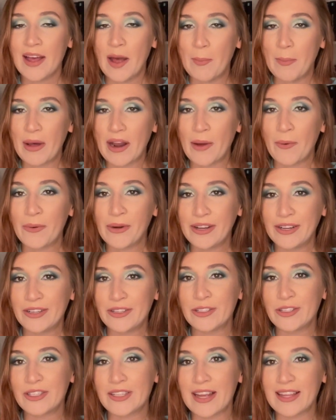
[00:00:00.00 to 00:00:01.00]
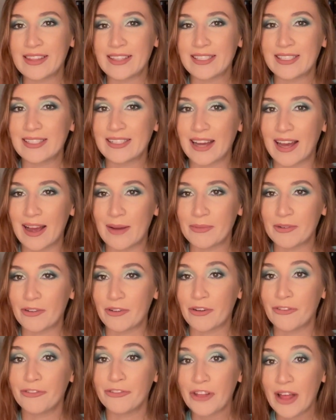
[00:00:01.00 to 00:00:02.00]
But I wanted to just take this time to
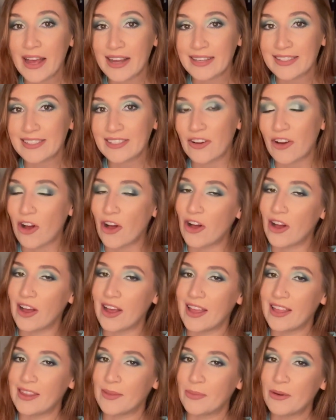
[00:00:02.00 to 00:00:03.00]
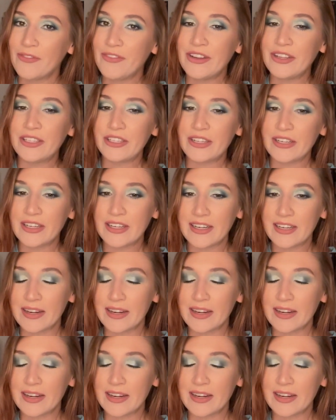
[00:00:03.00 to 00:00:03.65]
reflect on the previous year.